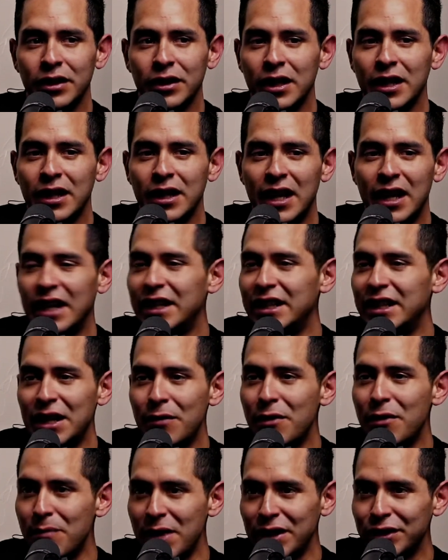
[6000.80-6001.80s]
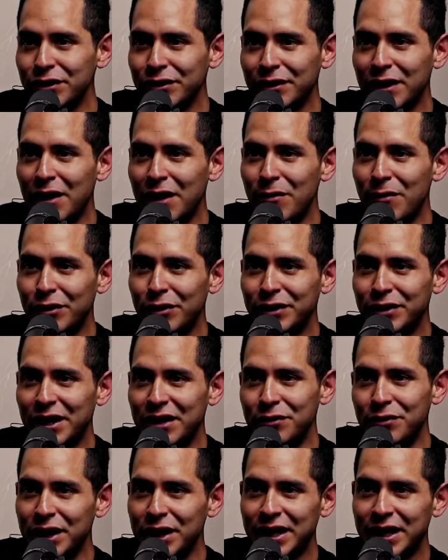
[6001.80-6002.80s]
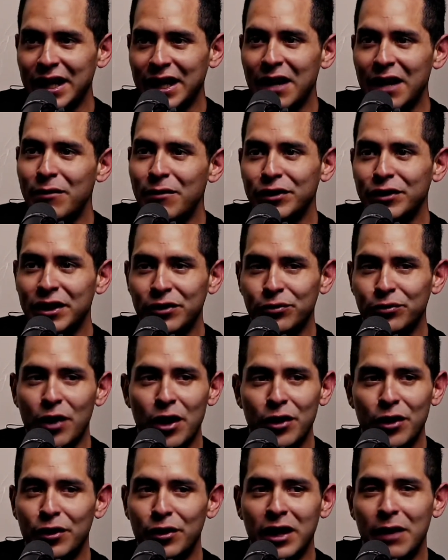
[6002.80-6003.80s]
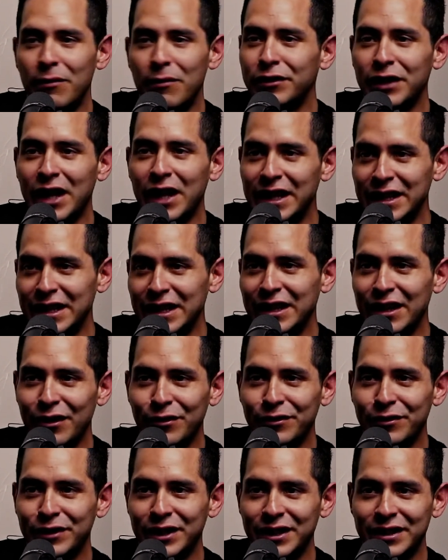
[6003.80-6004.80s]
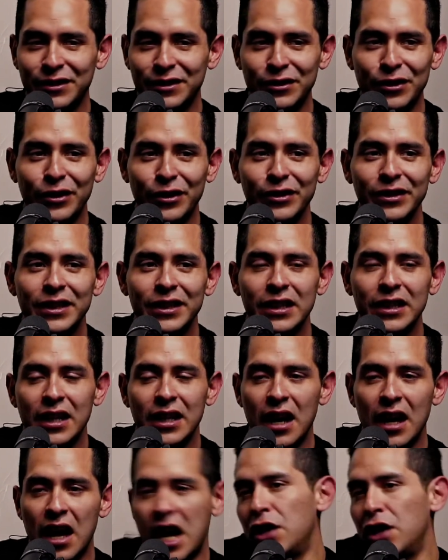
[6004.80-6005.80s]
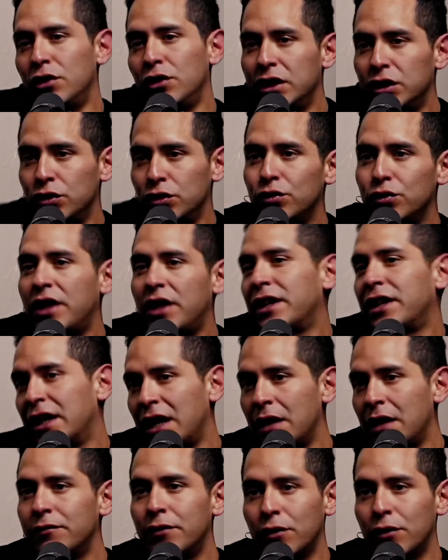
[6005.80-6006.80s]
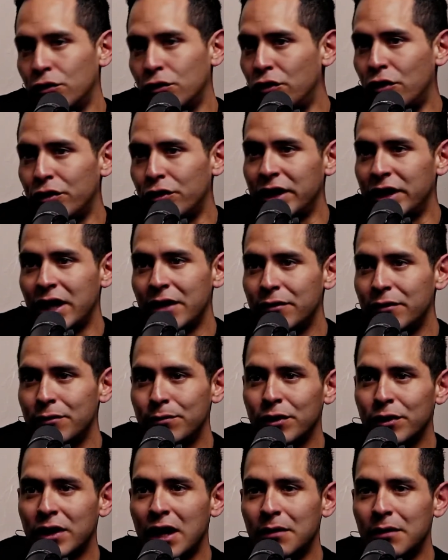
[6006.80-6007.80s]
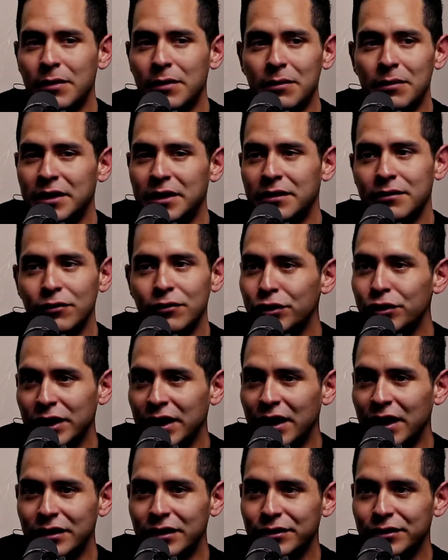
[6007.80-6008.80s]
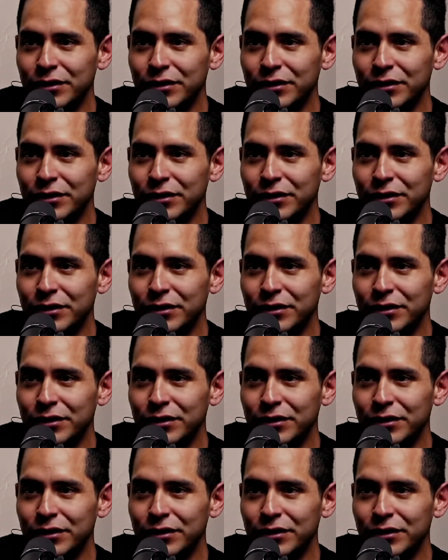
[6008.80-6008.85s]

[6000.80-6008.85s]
And he never mentioned about Enrique and about Santuario and about any of this, you know. I only knew that he came from Honoria, from Pucallpa, but nothing else, you know.